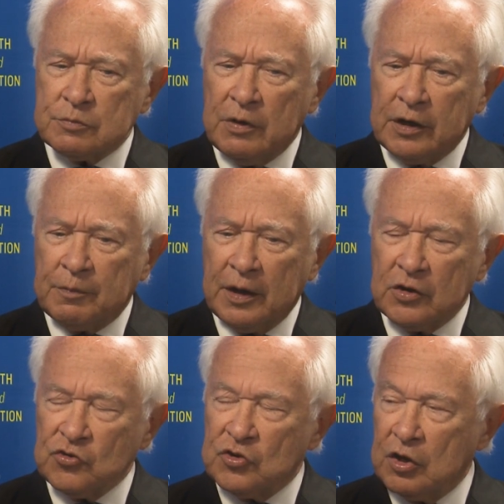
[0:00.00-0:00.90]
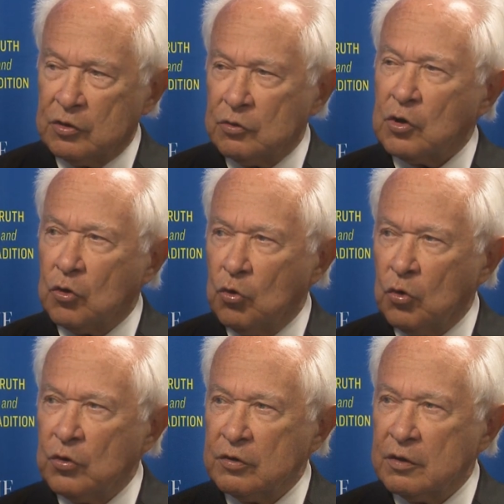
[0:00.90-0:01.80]
minor parties don't
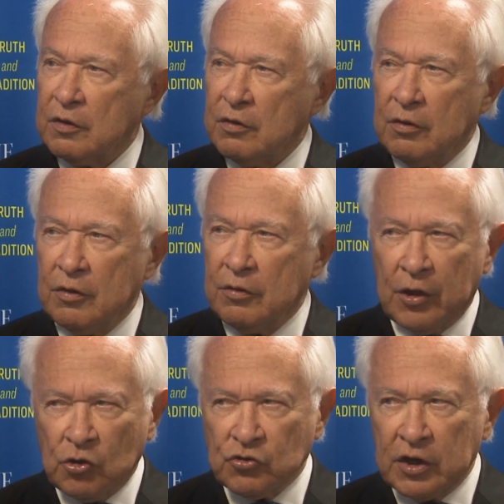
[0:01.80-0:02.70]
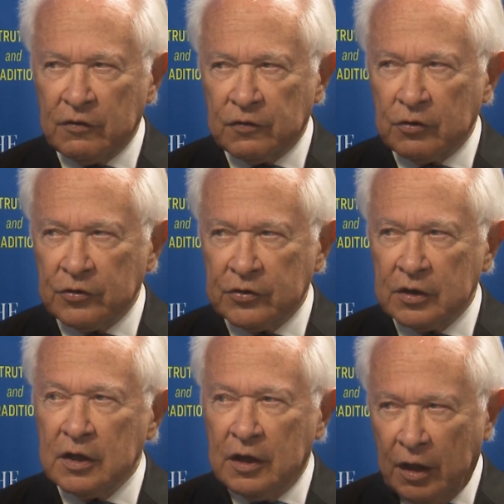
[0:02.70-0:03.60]
record those levels.
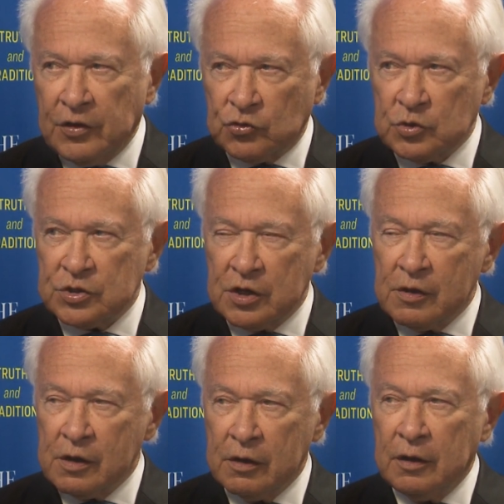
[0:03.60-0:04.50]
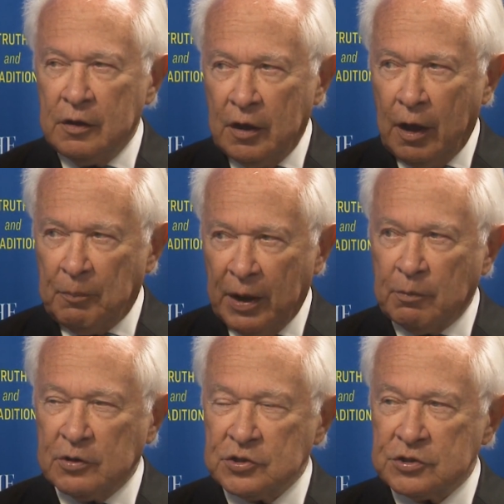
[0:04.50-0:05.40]
And this was in a
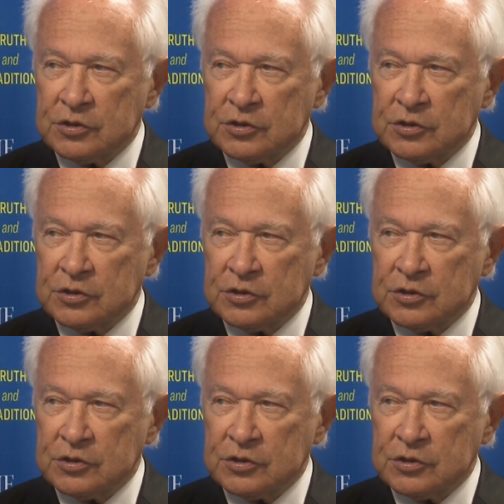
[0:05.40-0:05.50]
published